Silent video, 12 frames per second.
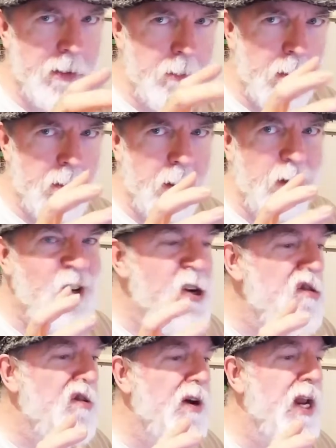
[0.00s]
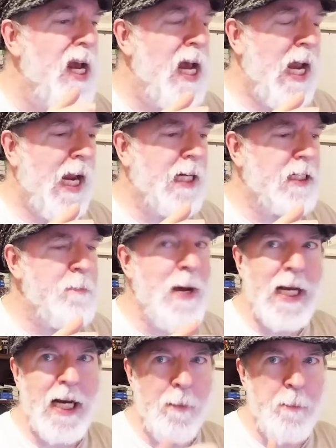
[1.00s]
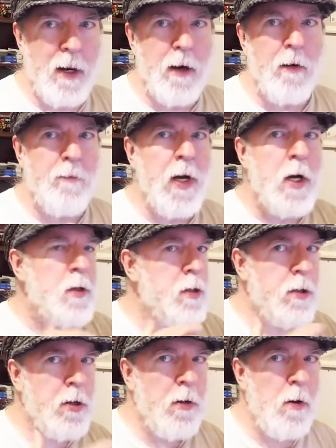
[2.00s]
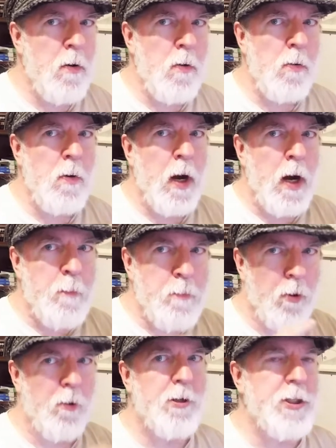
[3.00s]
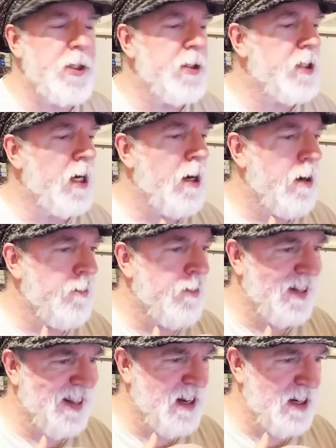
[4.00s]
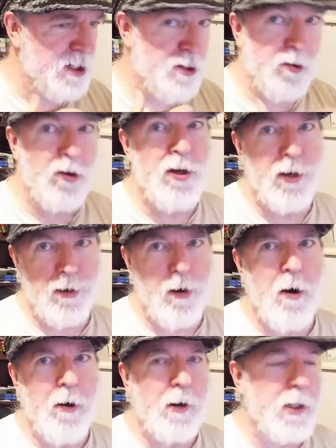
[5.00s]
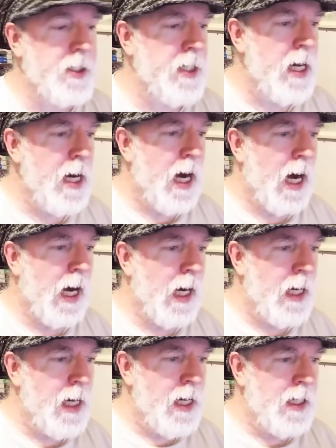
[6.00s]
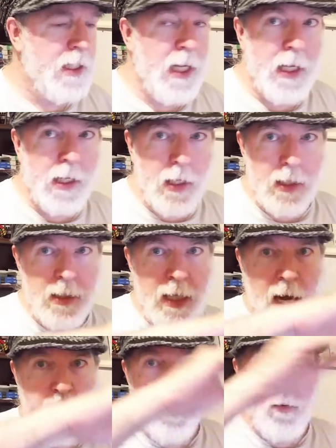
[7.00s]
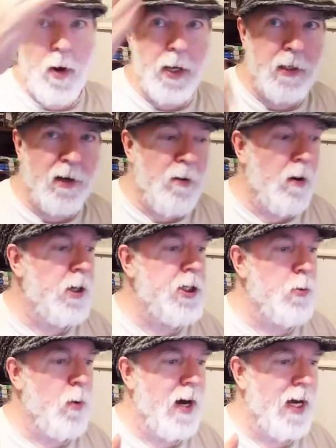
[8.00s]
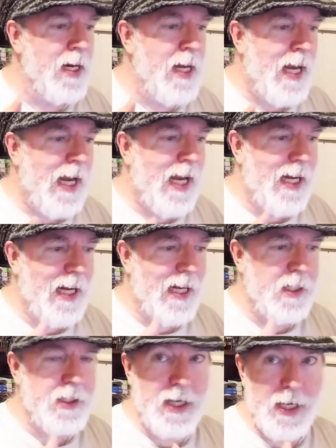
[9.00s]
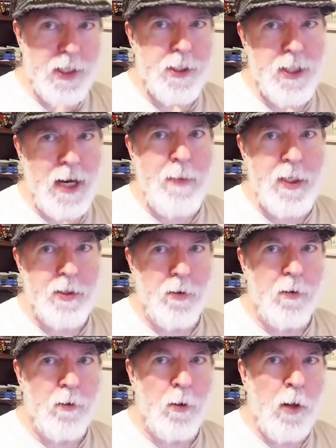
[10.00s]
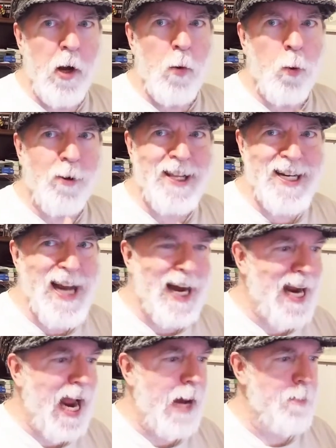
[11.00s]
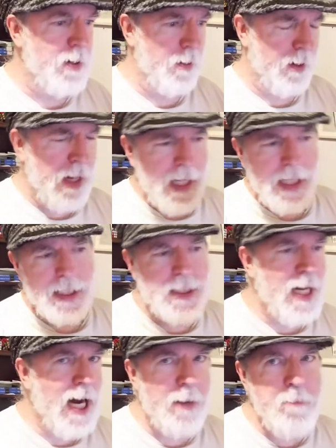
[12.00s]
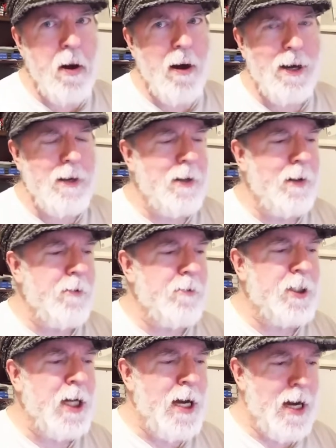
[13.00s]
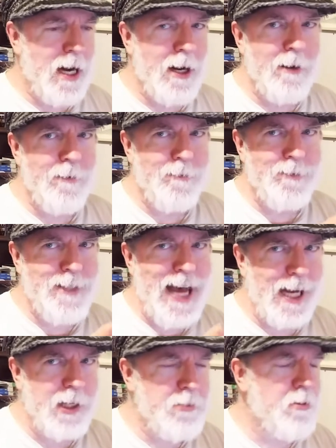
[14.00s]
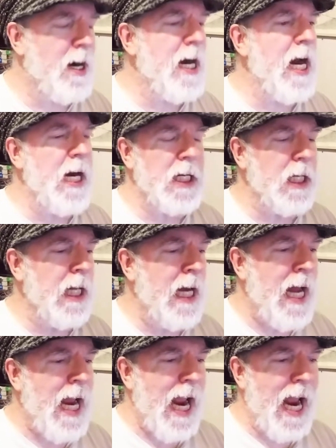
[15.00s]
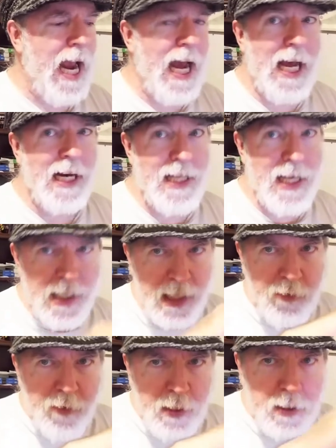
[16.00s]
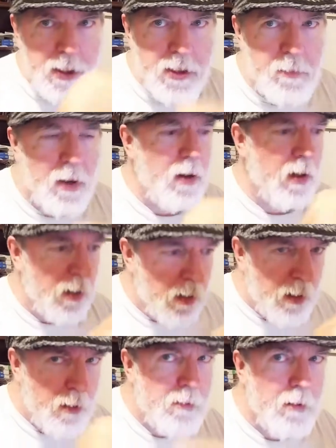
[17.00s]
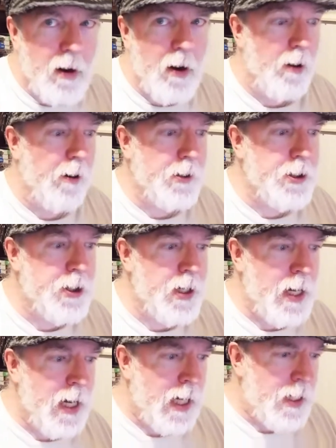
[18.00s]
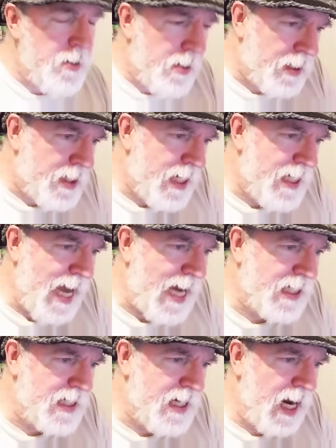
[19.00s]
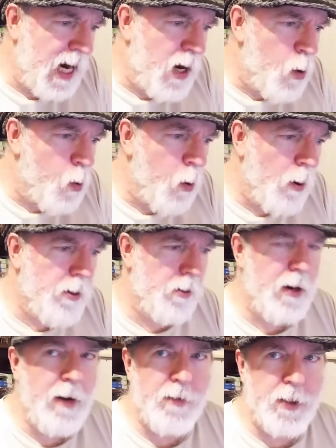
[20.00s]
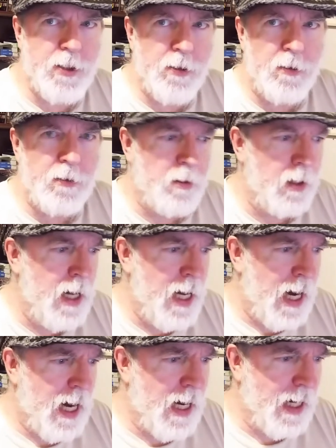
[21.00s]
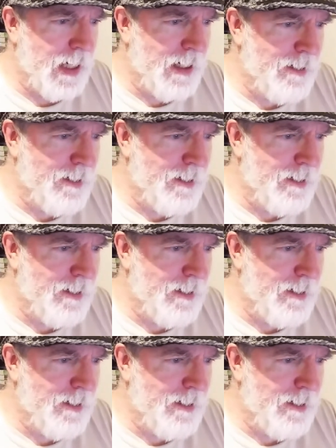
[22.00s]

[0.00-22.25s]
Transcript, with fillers: the, the lune, it's made up of two portions of circular arcs. Uh, the, the upper one, the large one, it's a semicircle where the diameter is the hypotenuse of that triangle. And then you've got the smaller arch you can see that's a quarter of a circle. Uh,